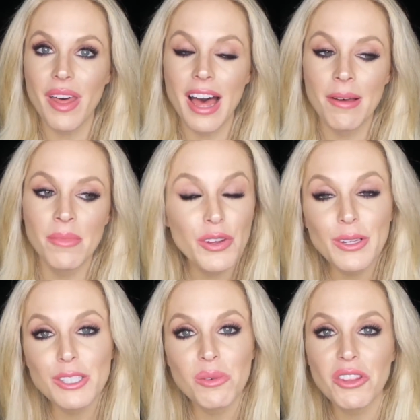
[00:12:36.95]
them
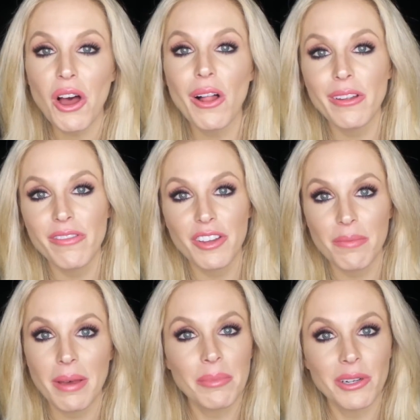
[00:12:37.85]
filled with all of their
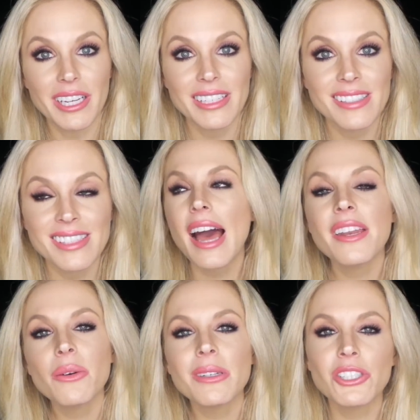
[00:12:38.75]
memories. And
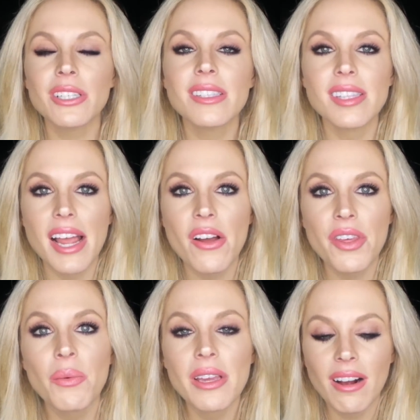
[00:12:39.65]
it was just there
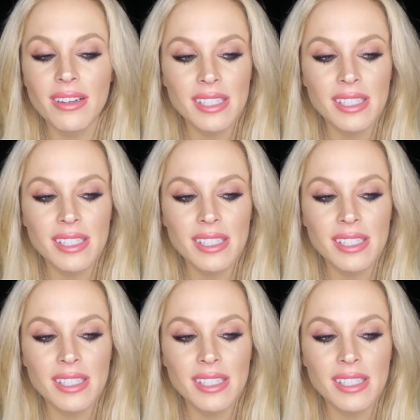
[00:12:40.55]
that we got